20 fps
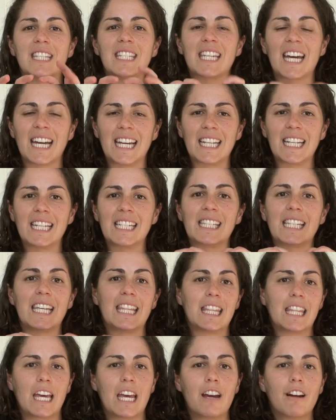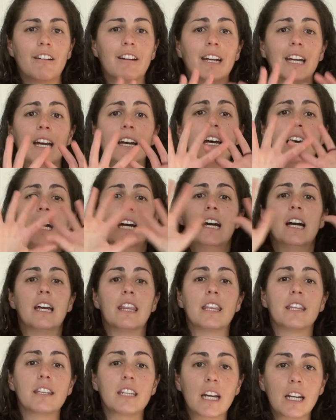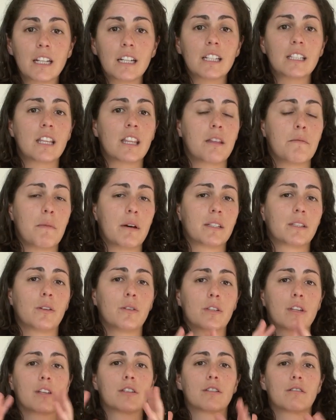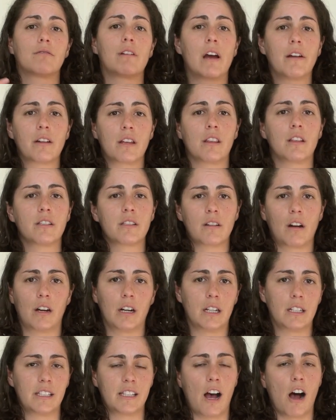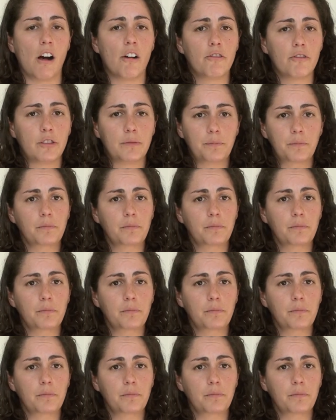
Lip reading: the tightness in the area and the tightness in the muscles surrounding the scar itself.